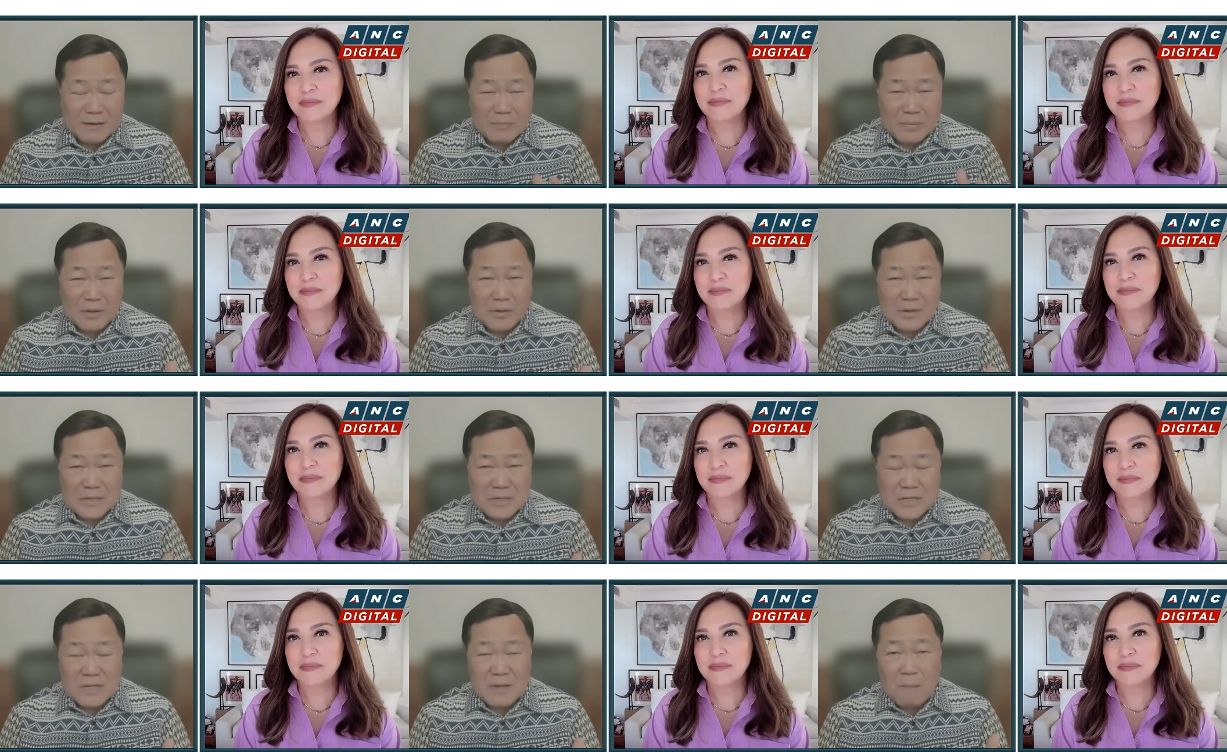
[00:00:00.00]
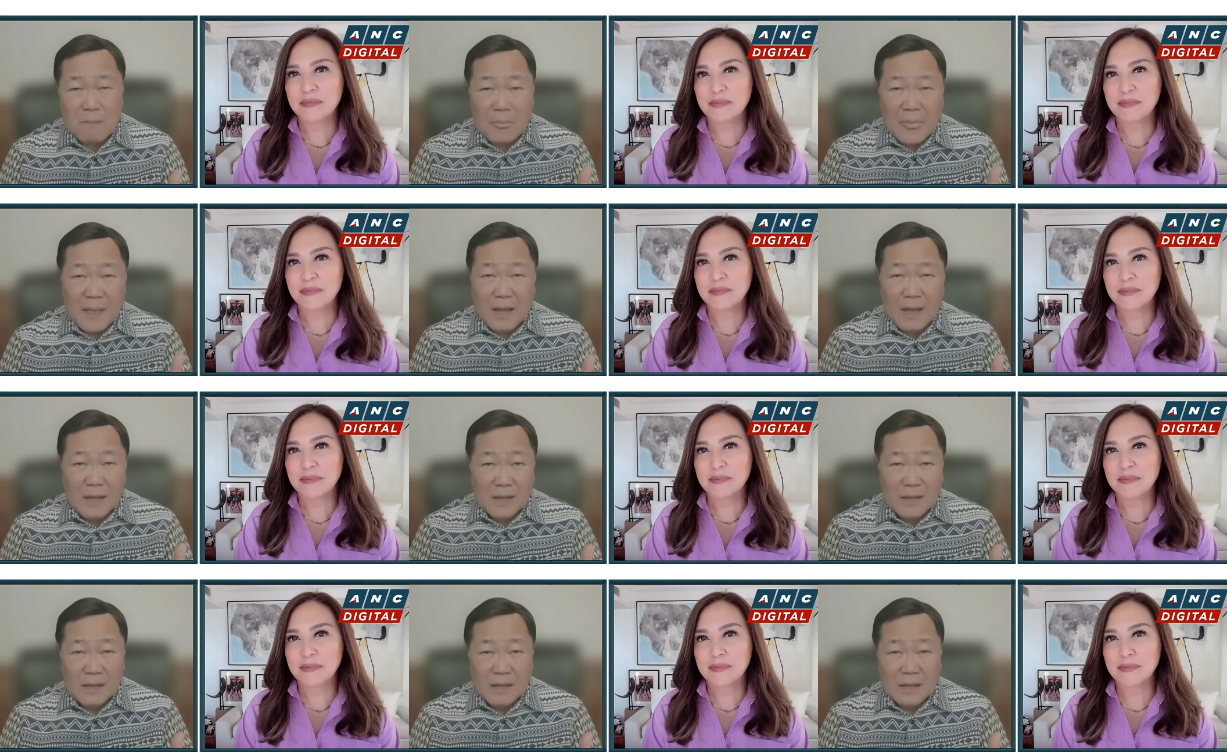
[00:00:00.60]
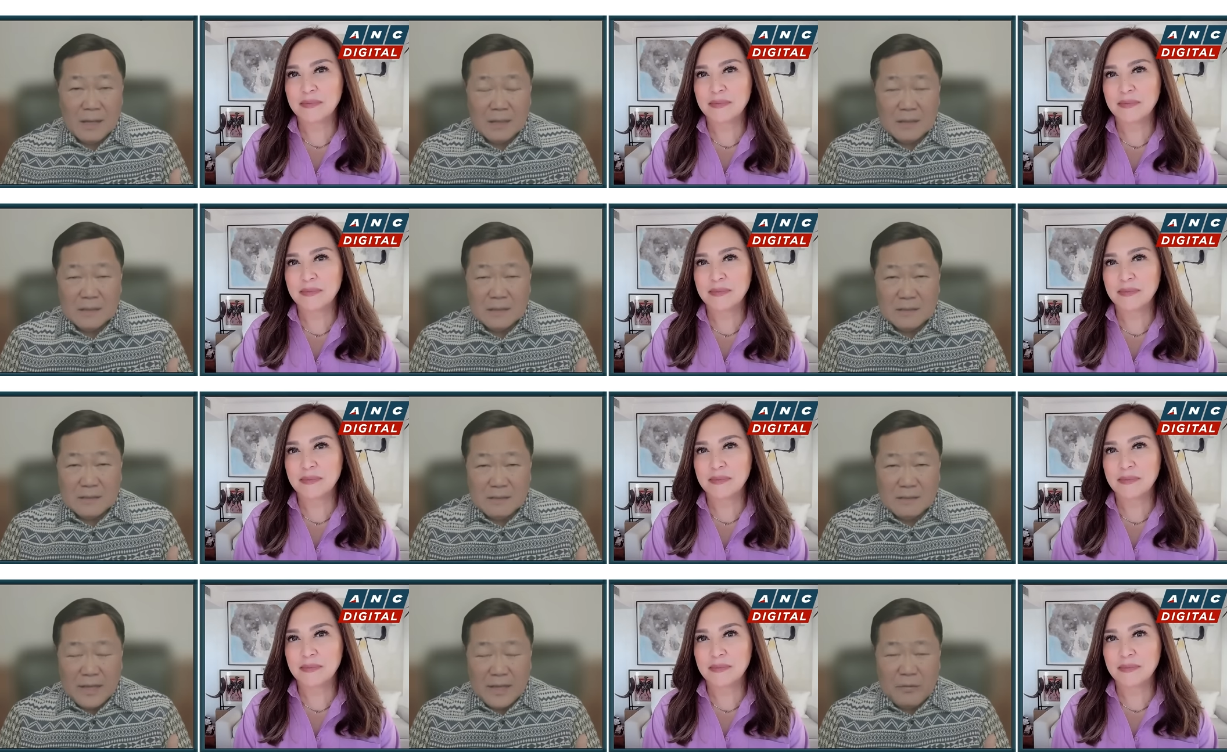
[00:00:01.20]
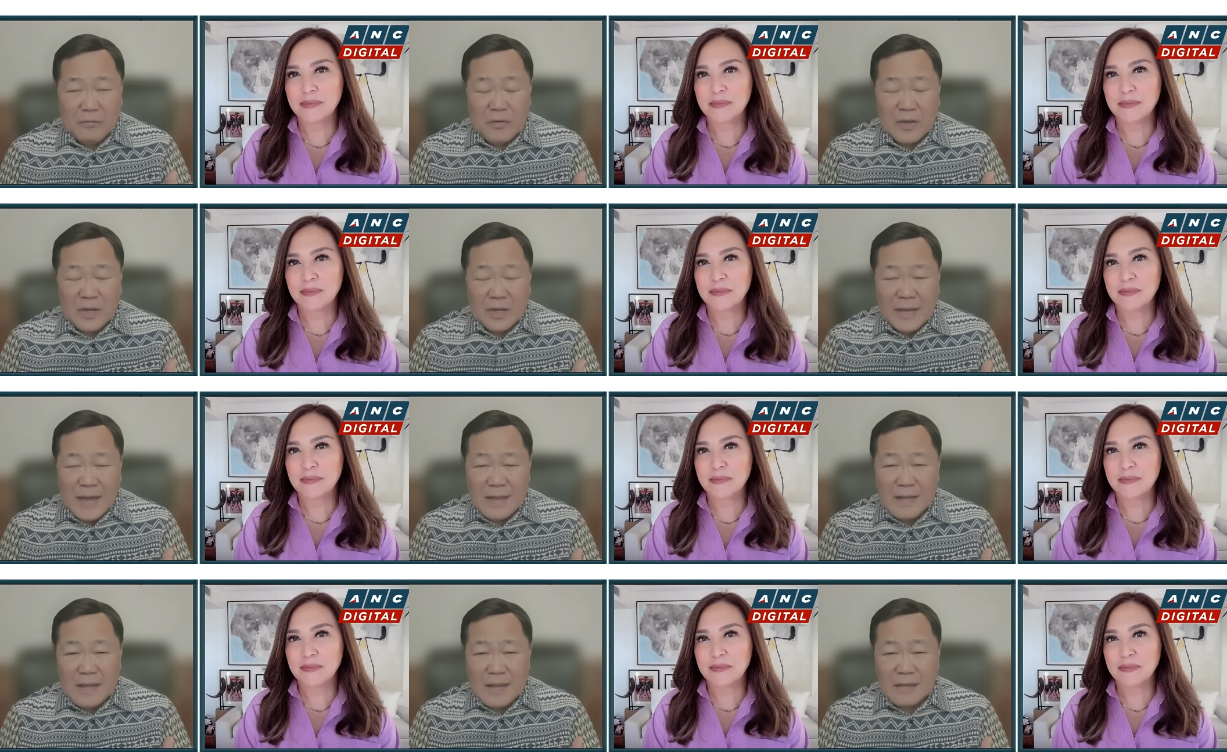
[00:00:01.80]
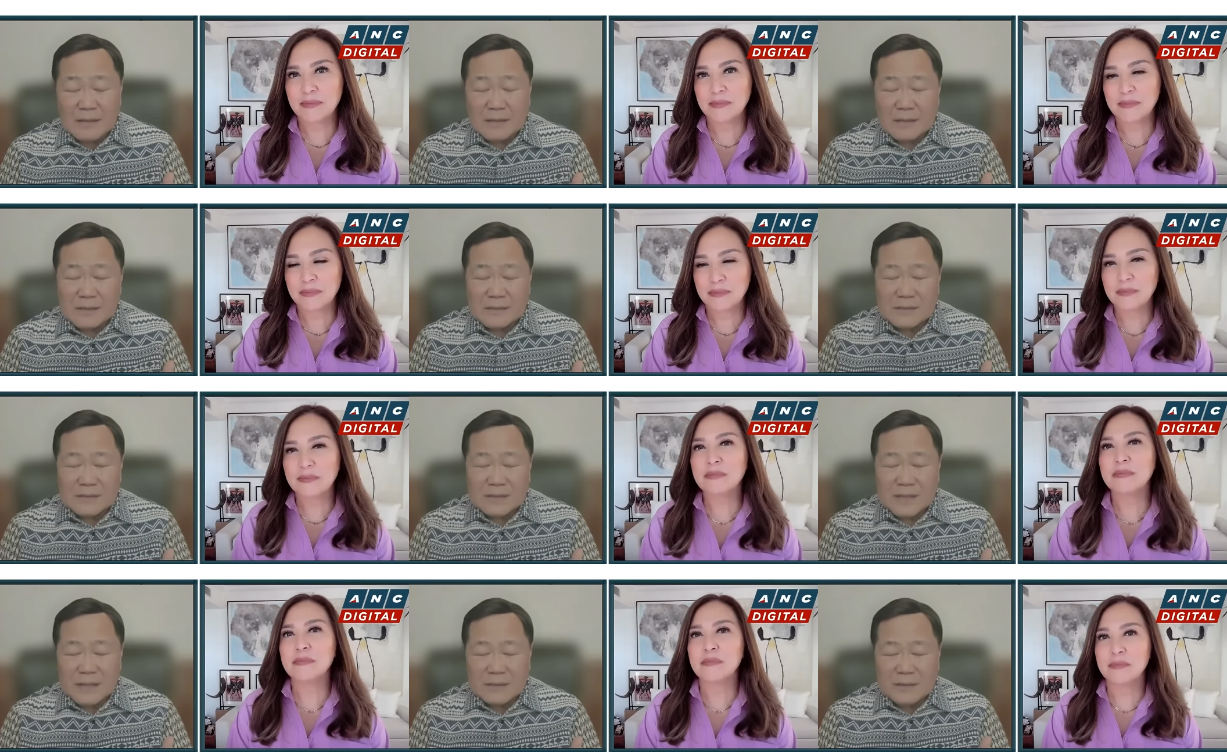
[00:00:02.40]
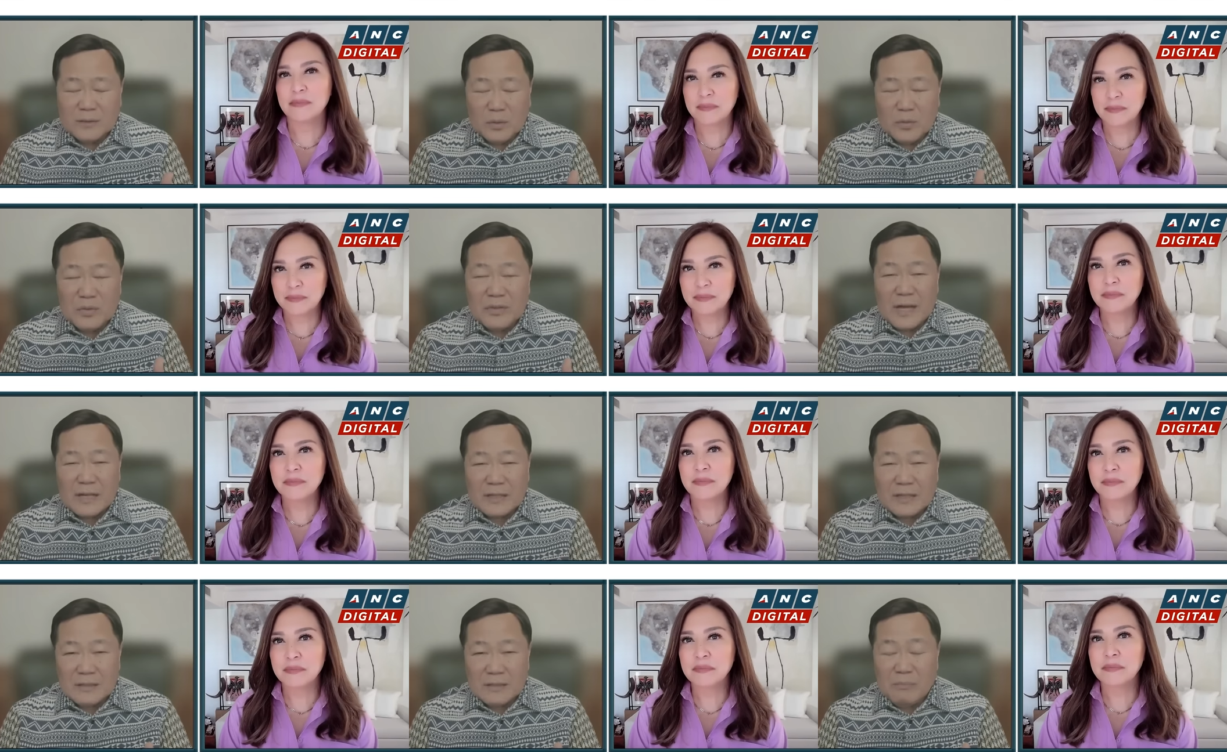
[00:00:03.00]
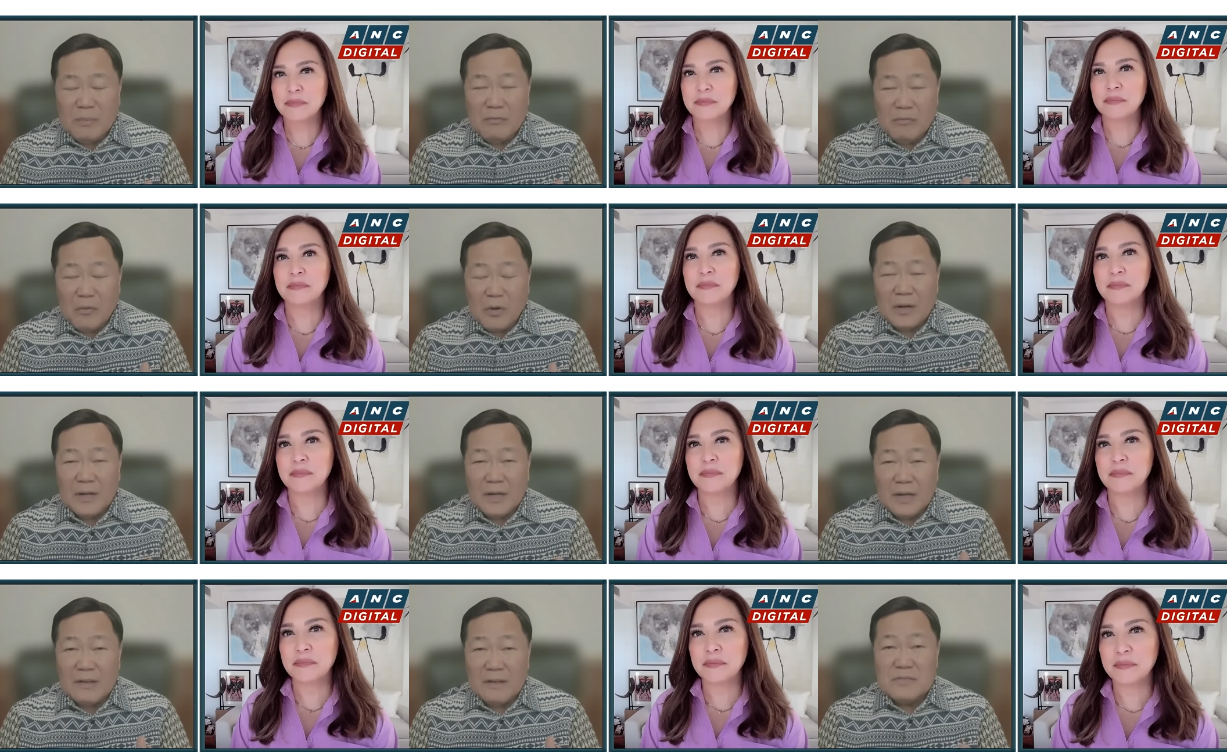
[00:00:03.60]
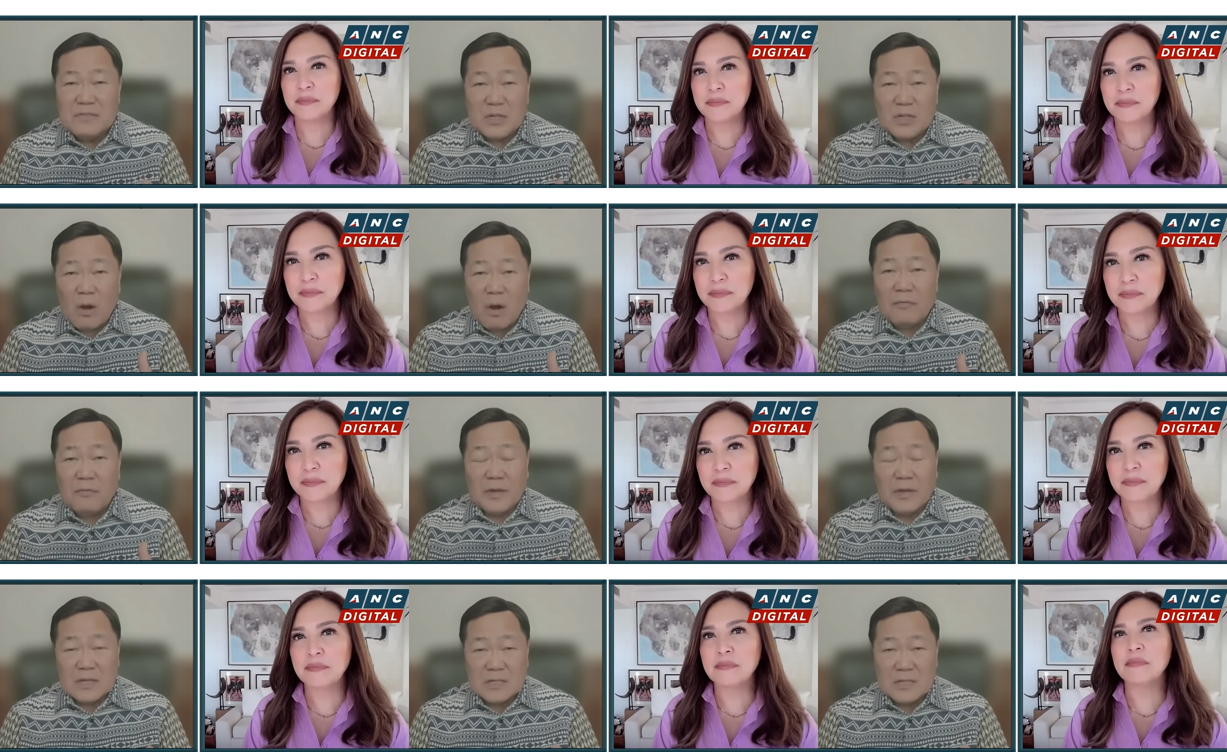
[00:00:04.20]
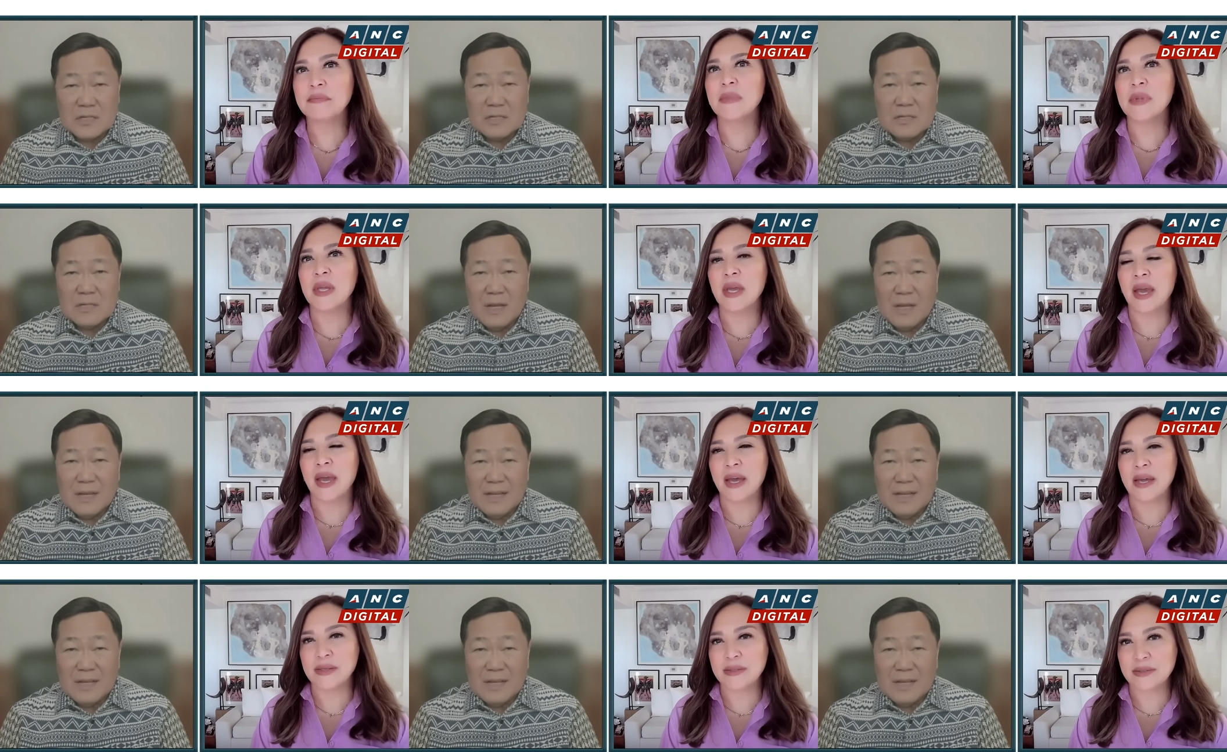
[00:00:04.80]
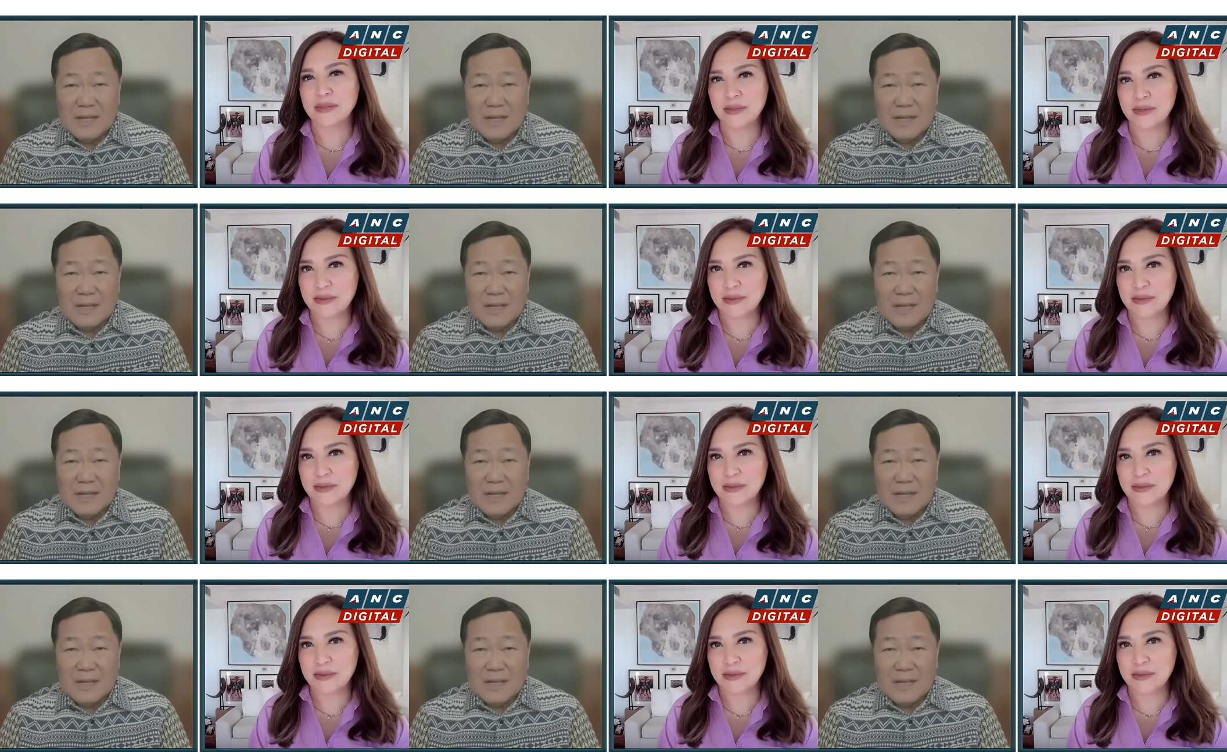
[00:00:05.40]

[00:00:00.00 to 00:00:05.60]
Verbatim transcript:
Speaker 1: because if he cannot do that before he leaves office, then he